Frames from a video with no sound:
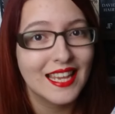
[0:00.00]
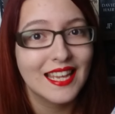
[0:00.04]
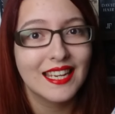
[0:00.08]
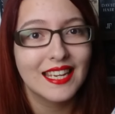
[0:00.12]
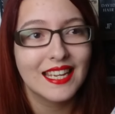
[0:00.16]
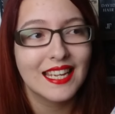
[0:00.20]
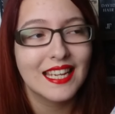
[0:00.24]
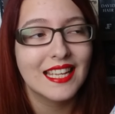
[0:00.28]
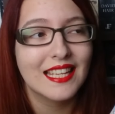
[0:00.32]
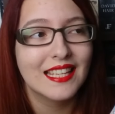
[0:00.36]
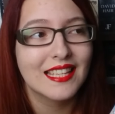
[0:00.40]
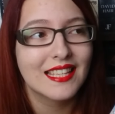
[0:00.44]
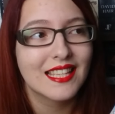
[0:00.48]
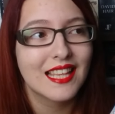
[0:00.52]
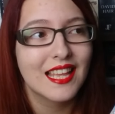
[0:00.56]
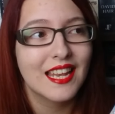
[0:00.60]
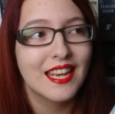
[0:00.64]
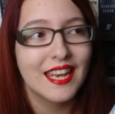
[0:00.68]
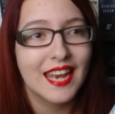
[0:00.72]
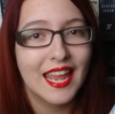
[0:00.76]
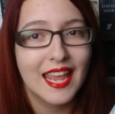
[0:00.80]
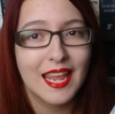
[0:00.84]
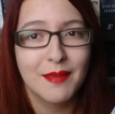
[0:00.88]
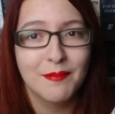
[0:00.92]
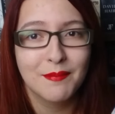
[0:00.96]
It is
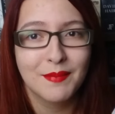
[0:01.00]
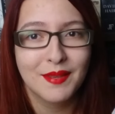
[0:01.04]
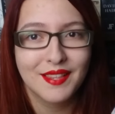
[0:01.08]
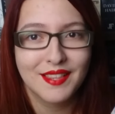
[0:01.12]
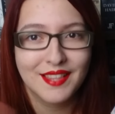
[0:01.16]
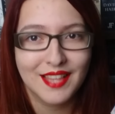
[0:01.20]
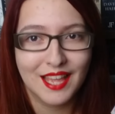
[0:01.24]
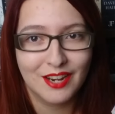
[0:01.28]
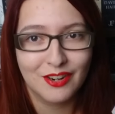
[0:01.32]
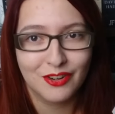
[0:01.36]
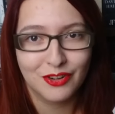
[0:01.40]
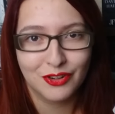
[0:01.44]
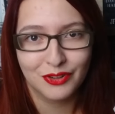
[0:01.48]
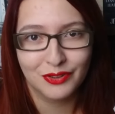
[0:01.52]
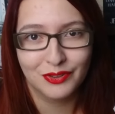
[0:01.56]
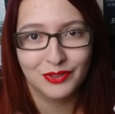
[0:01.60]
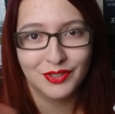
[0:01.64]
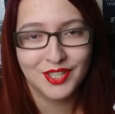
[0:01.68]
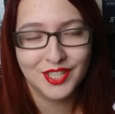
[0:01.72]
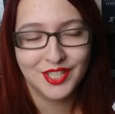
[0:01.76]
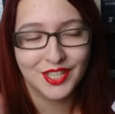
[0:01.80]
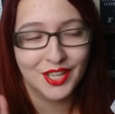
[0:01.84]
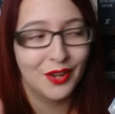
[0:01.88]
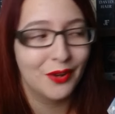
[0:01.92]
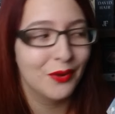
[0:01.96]
name central.
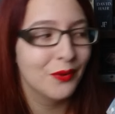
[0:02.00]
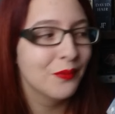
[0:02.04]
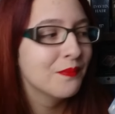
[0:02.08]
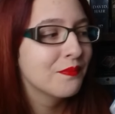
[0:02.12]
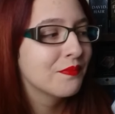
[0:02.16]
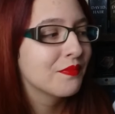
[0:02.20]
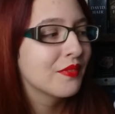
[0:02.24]
So